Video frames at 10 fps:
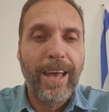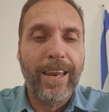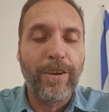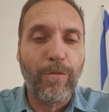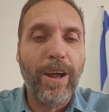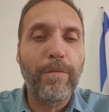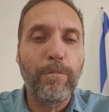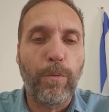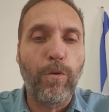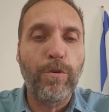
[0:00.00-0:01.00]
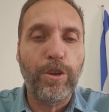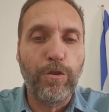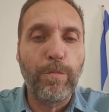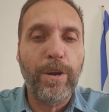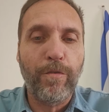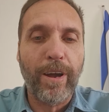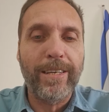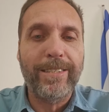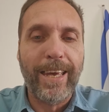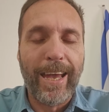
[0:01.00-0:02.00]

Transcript: An Iran-born human rights